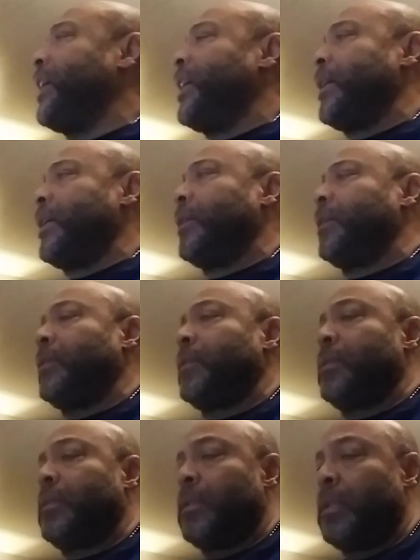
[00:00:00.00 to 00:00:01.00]
here.
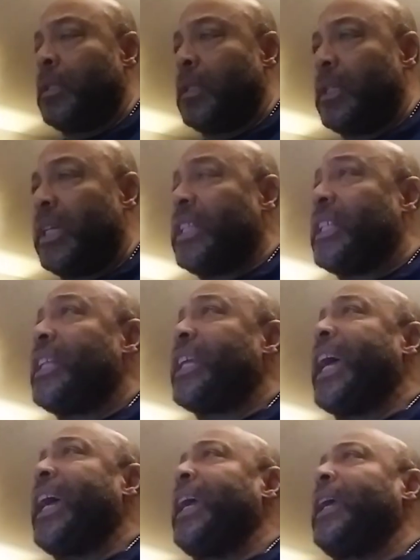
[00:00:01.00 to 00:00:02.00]
And
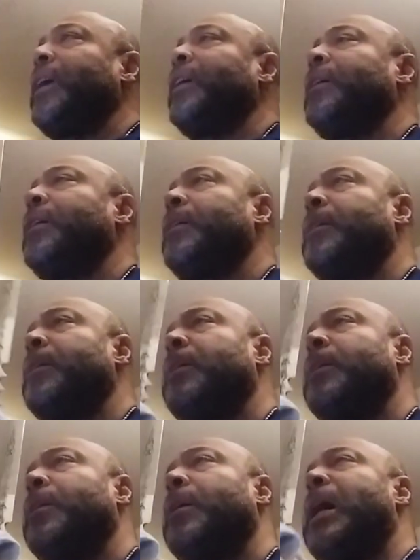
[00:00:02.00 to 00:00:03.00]
today,
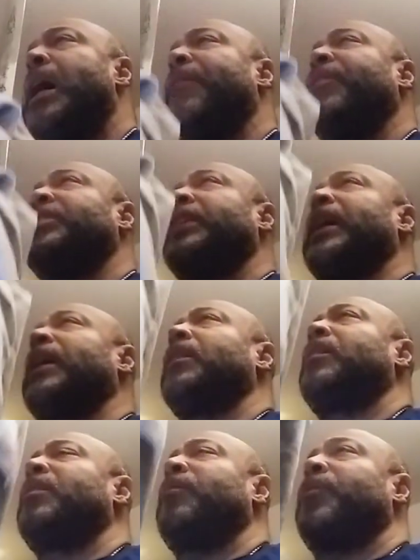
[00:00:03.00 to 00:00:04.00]
I have a tale
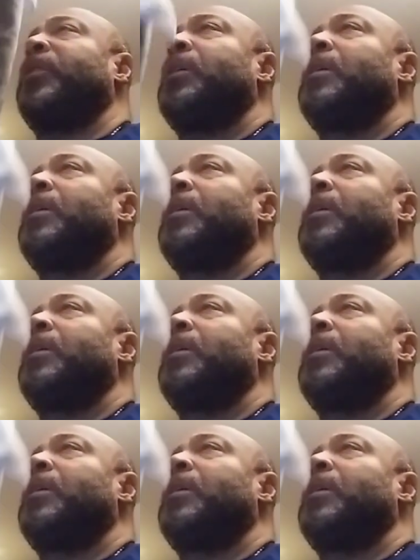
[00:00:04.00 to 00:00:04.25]
of